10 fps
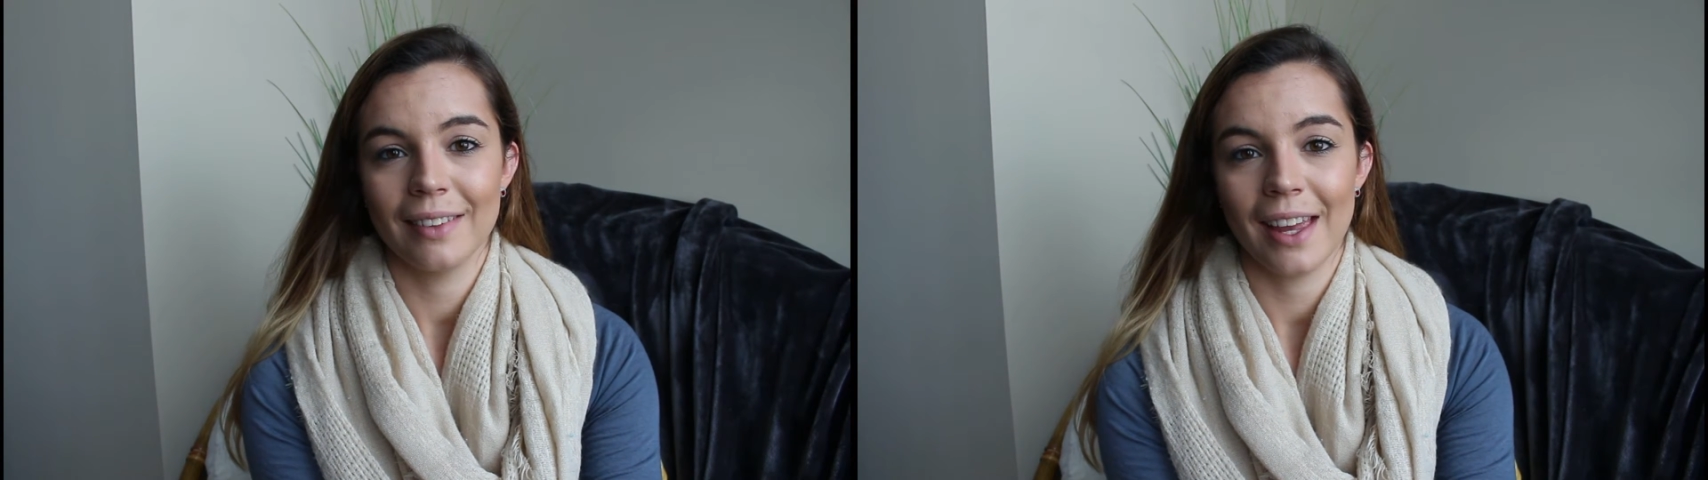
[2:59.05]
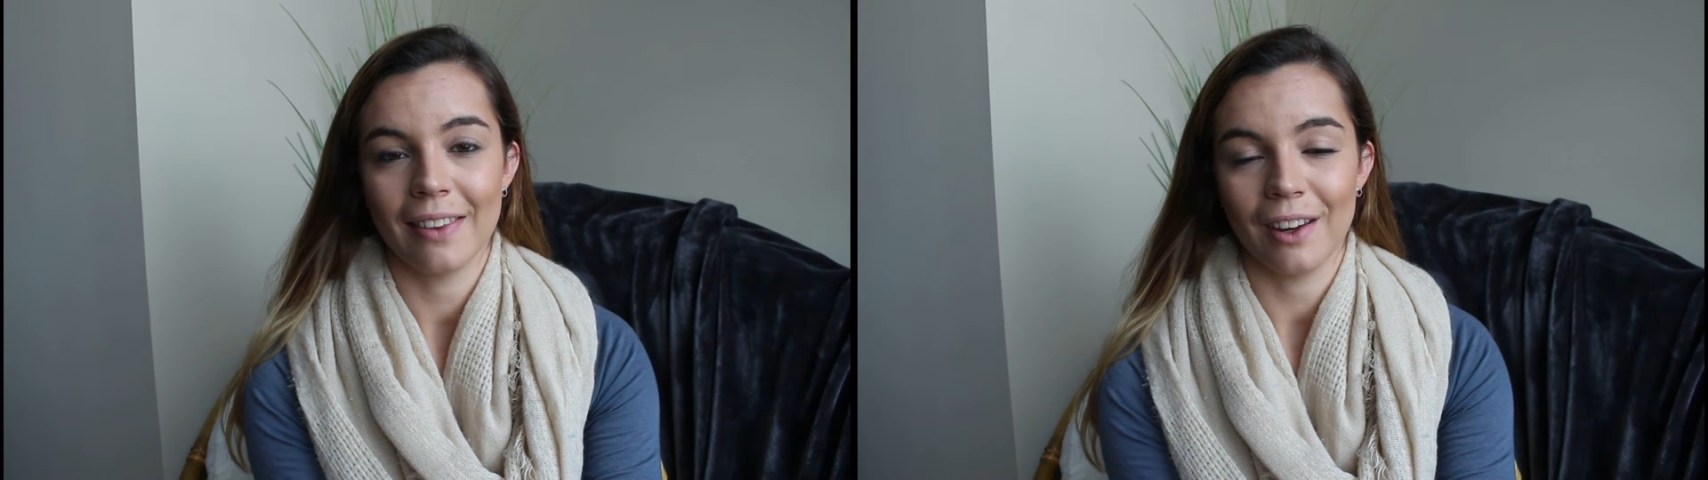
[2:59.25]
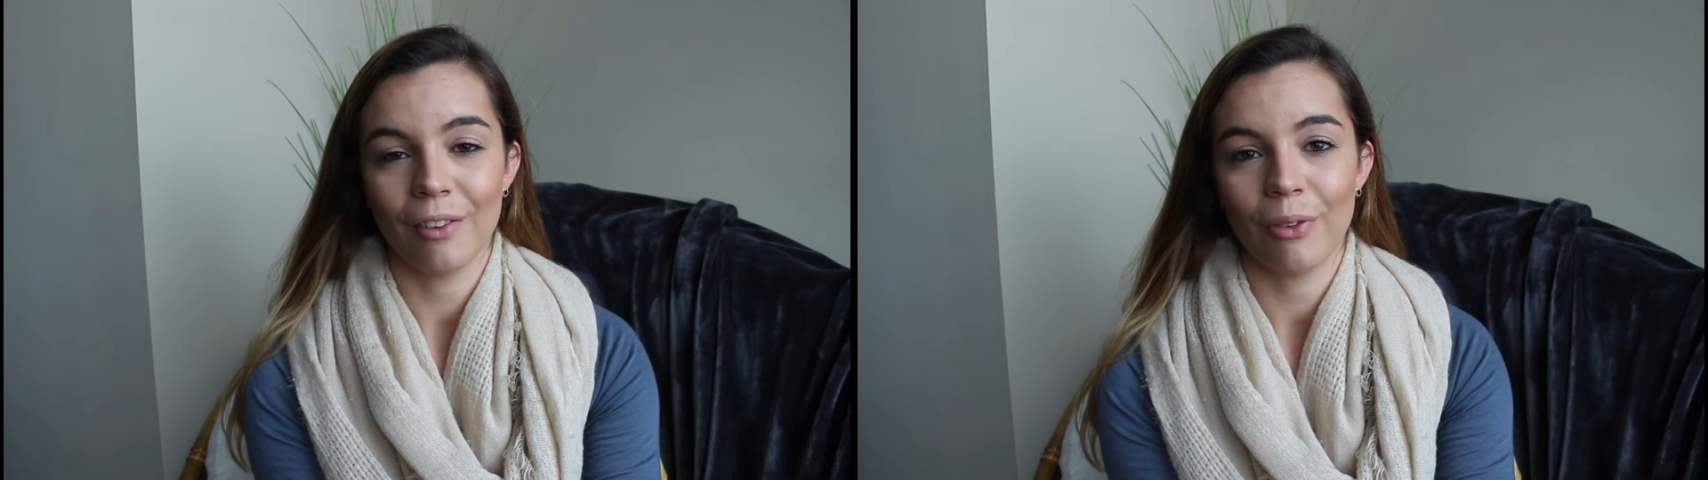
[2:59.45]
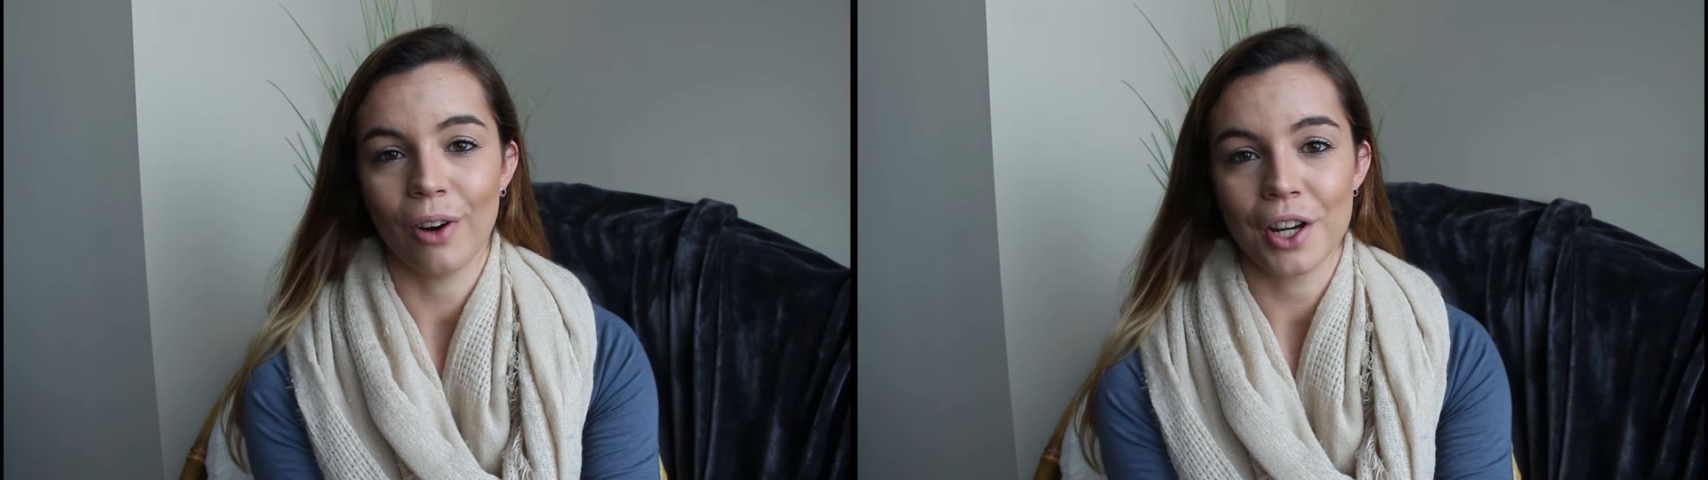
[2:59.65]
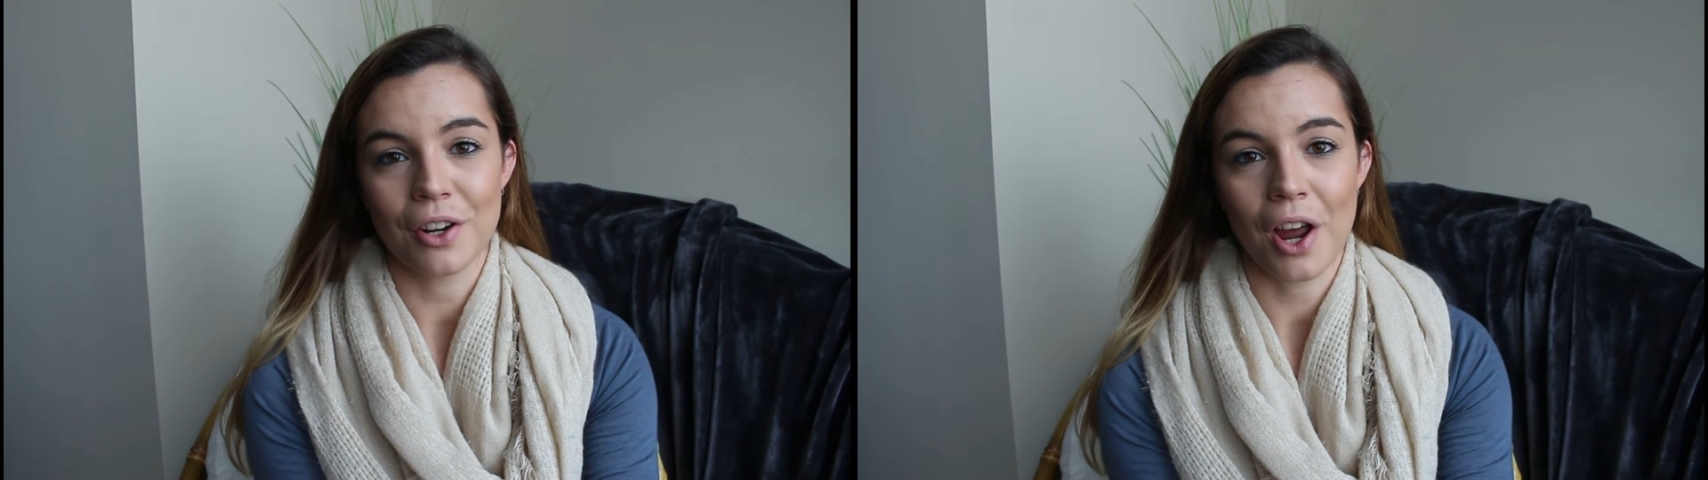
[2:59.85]
and therefore
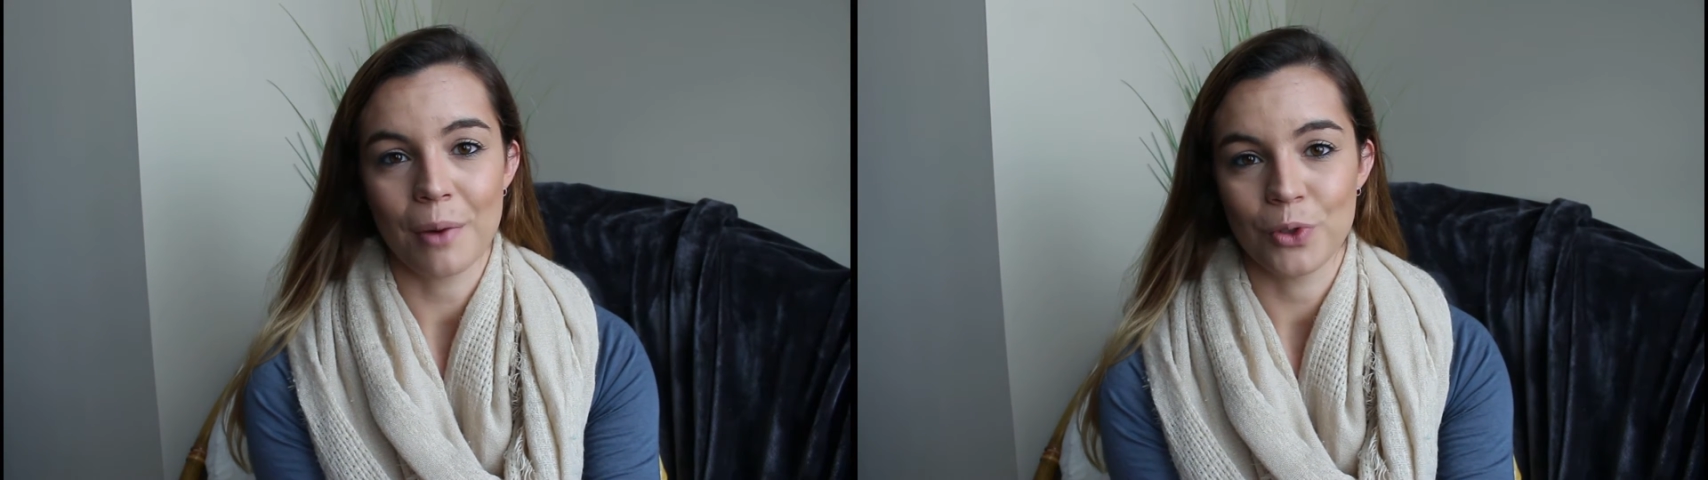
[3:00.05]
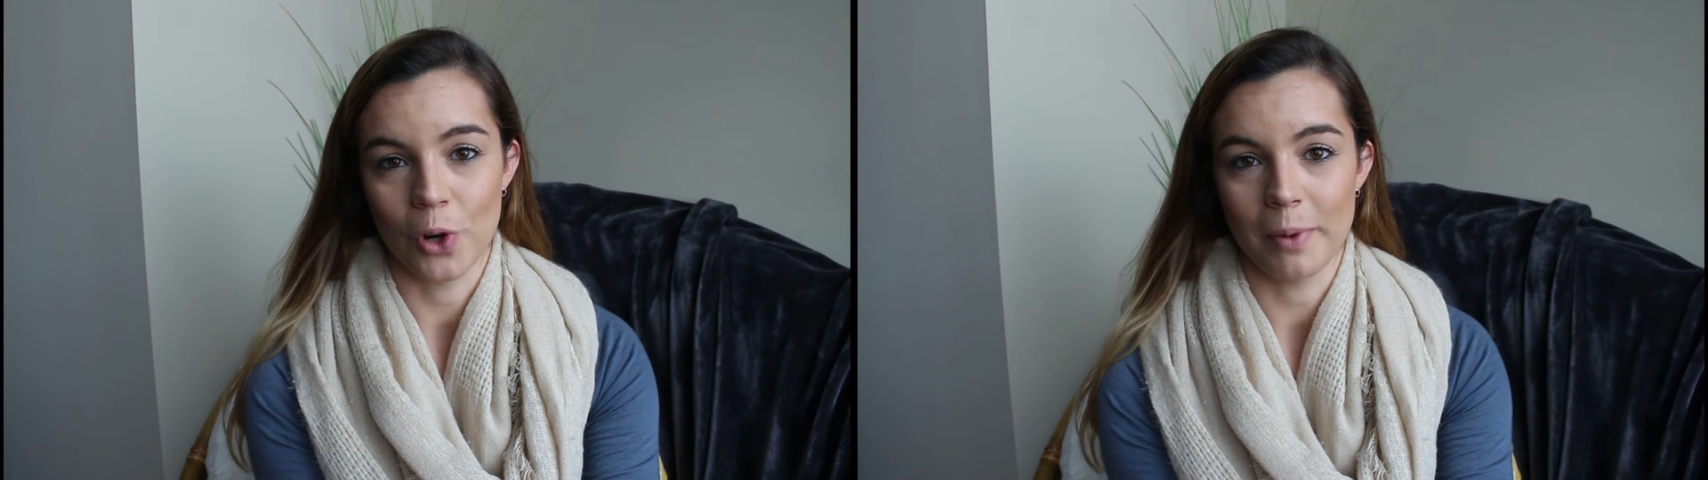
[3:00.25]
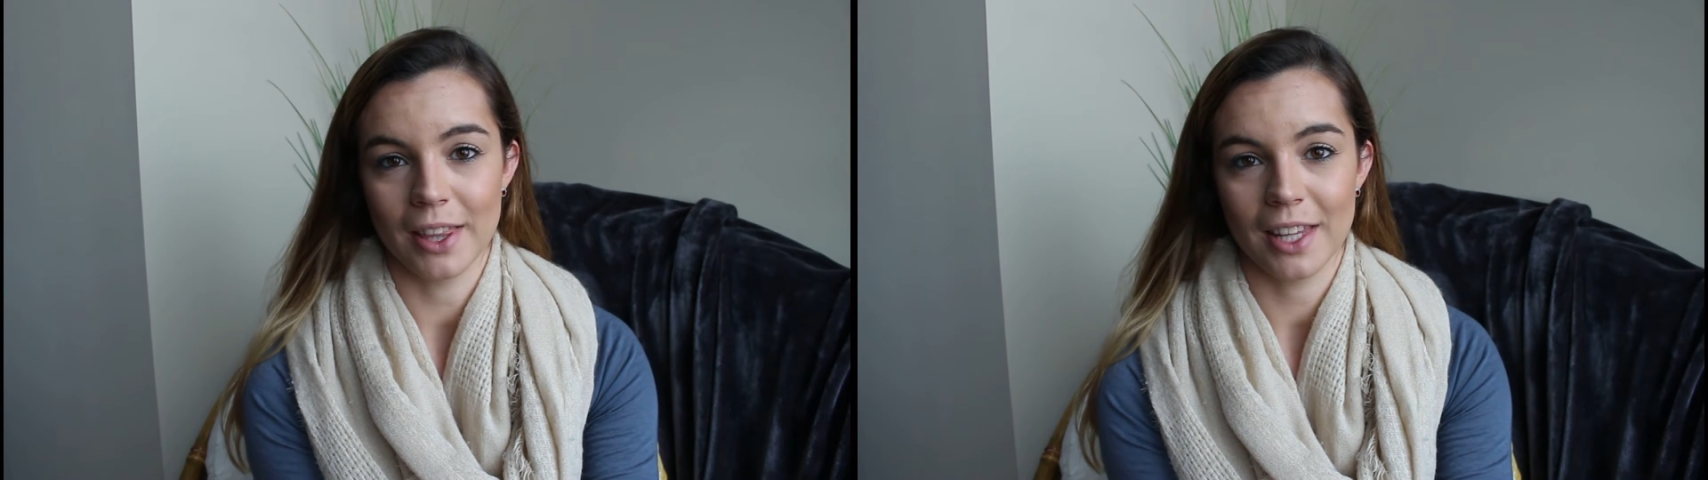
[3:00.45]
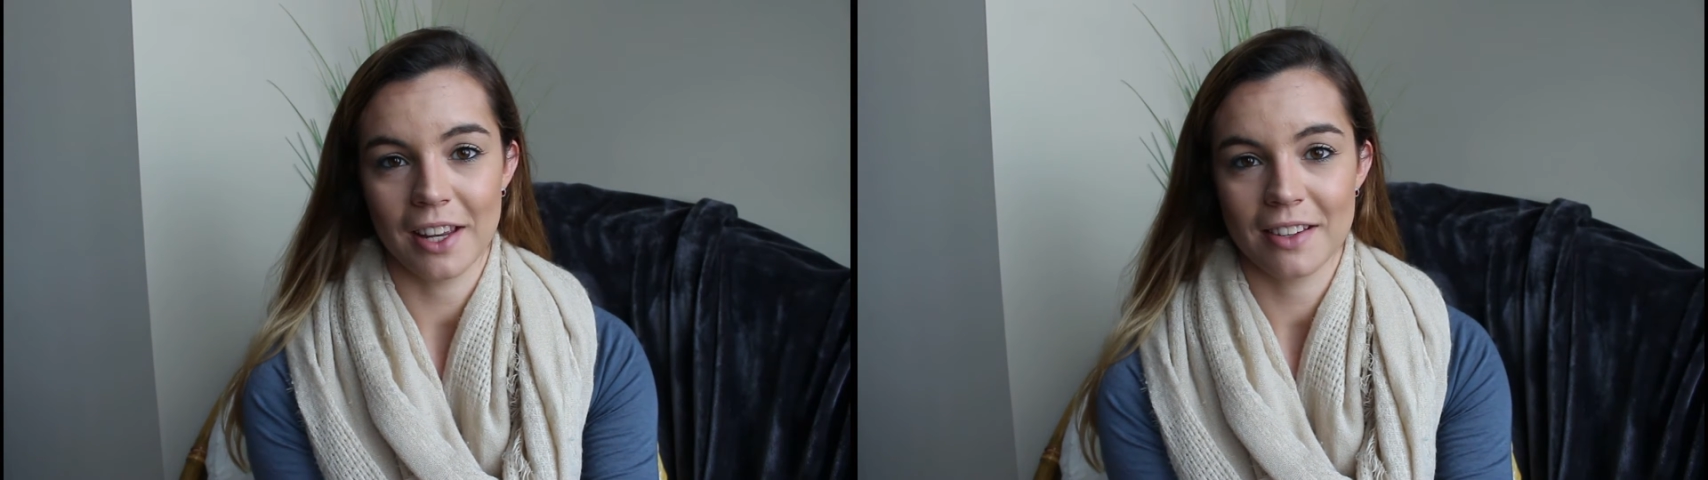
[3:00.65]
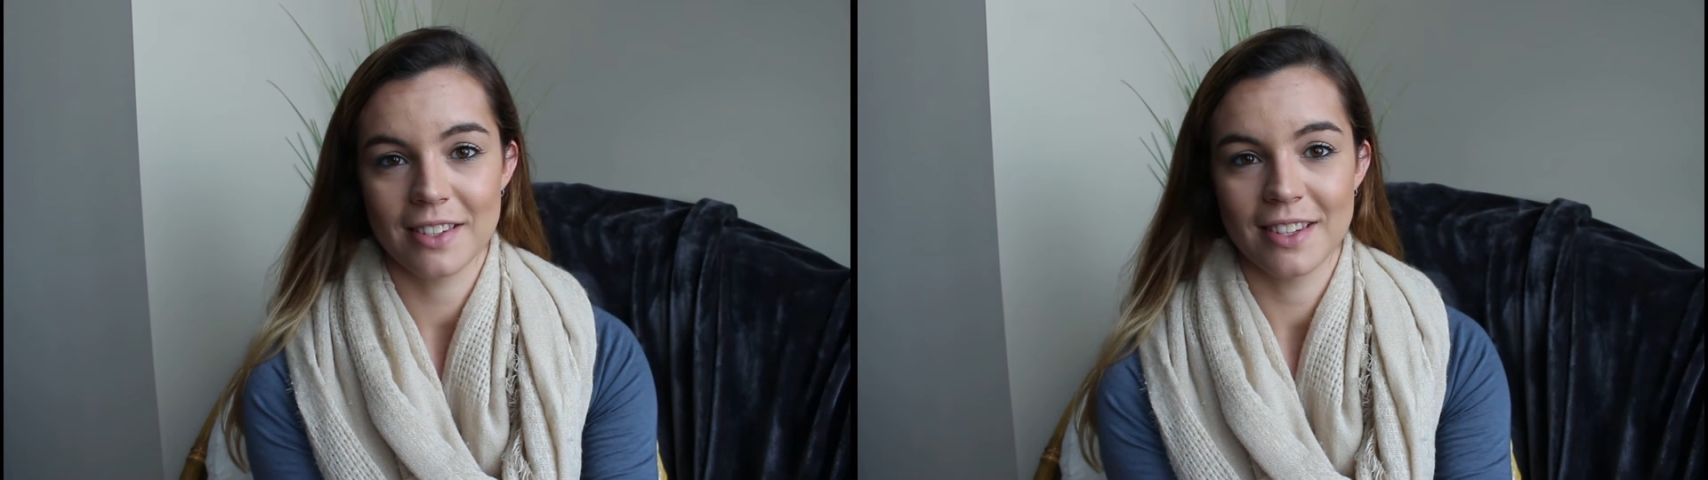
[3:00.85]
you're not absorbing
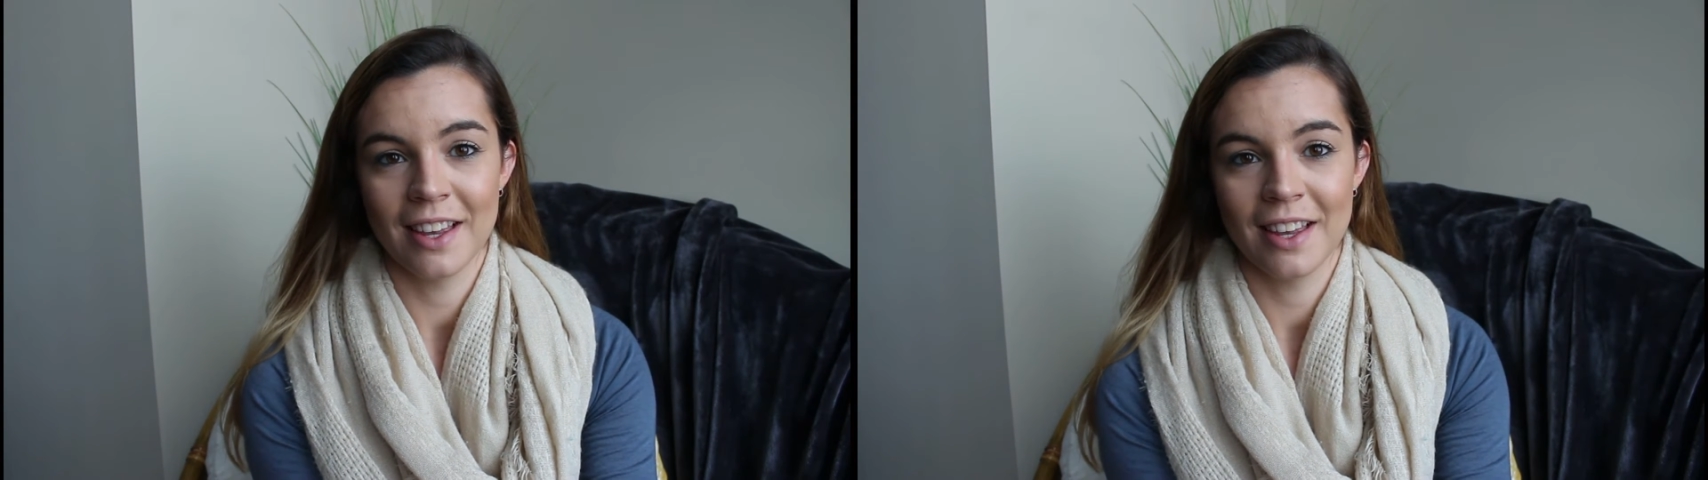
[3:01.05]
things.